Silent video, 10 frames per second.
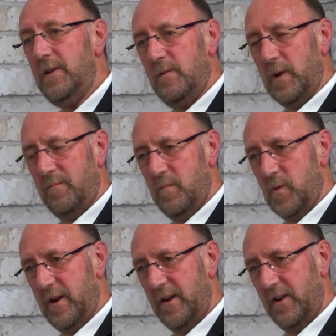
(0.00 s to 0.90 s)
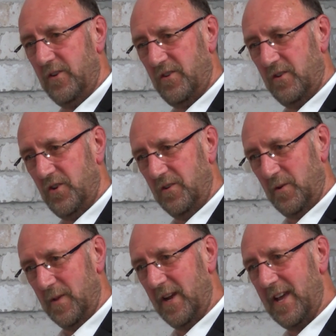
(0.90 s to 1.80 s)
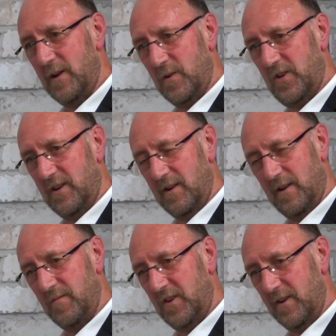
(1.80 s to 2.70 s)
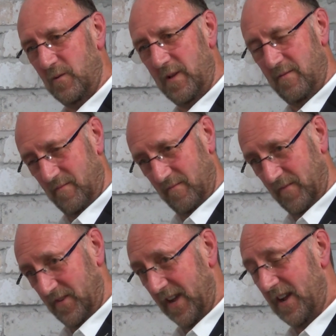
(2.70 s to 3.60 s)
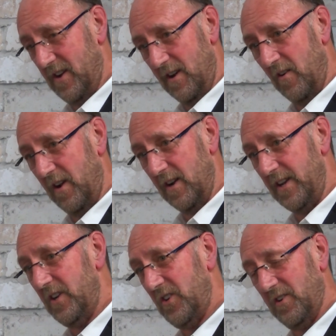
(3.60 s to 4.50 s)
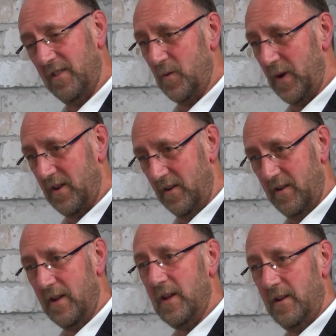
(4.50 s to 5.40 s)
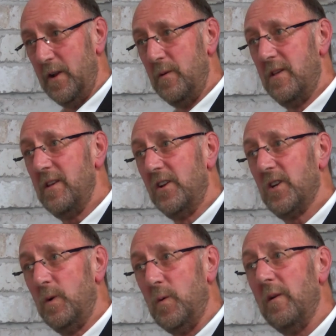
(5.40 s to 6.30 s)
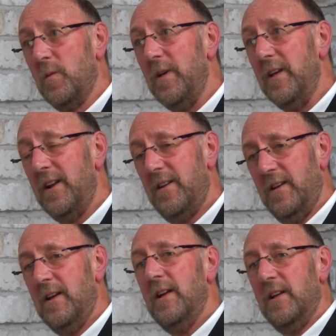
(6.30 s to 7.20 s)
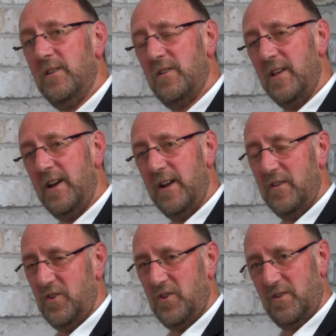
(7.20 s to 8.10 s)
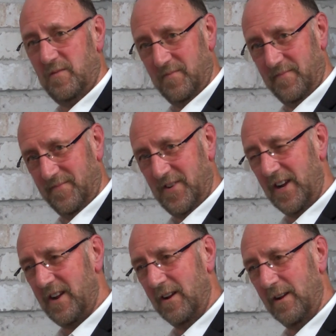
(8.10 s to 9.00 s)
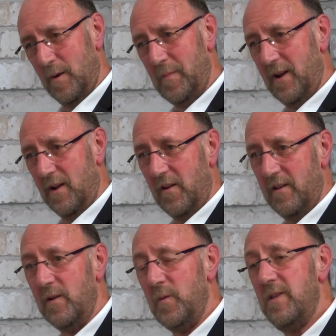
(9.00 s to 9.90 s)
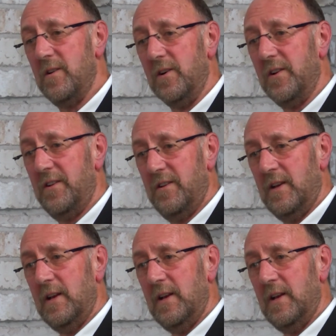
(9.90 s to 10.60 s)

Yeah, we're we're in discussions with the council, obviously, with to get a longer lease so that we can do the things that we mm. want with it. So they're just taking a little bit longer than we thought,